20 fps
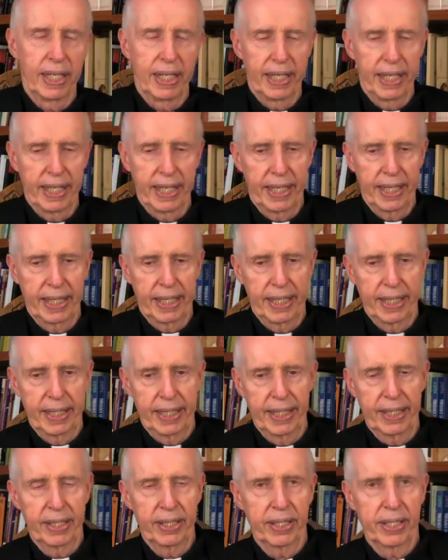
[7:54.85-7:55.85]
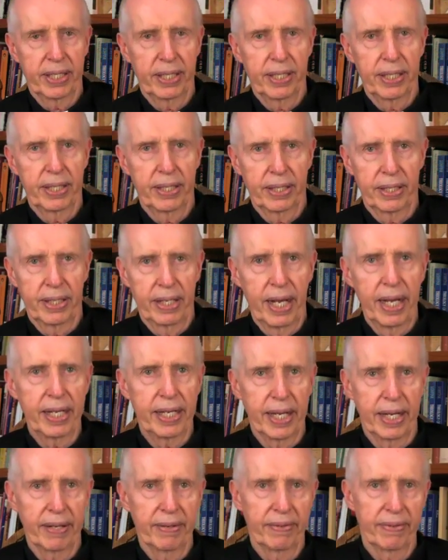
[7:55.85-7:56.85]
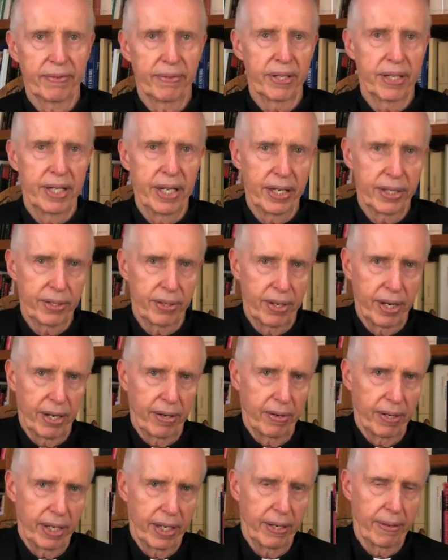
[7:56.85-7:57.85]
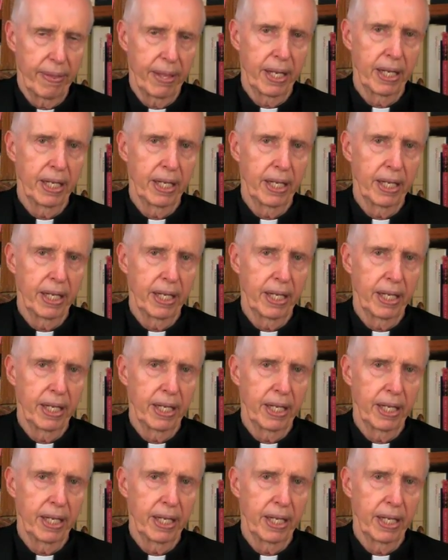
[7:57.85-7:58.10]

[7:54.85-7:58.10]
in the Negev, the desert area,